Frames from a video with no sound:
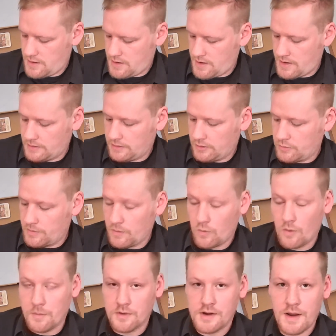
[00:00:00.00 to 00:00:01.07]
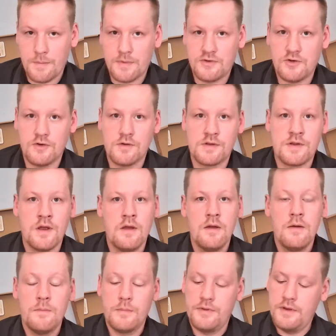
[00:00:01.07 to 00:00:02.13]
at a little bit warmer temperatures.
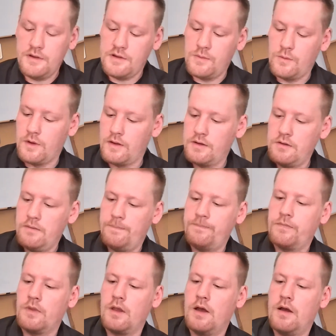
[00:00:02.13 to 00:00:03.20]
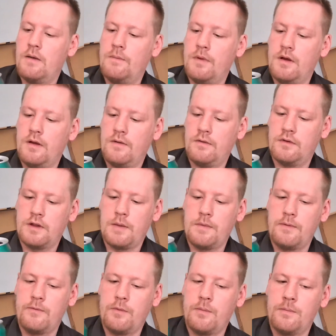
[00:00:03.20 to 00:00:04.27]
But this one, um,
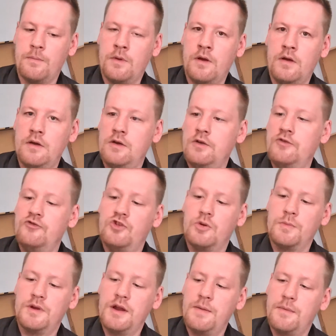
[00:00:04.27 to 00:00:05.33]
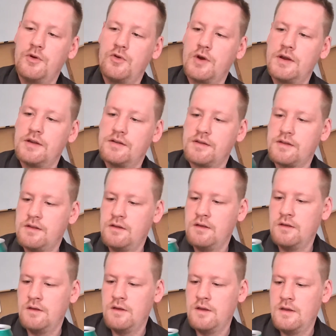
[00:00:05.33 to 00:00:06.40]
coming from German immigrants
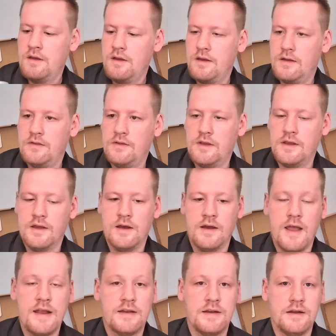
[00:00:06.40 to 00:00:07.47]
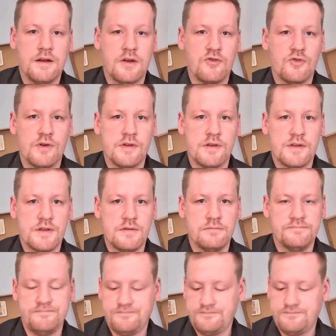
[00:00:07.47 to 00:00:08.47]
in the uh, 1800s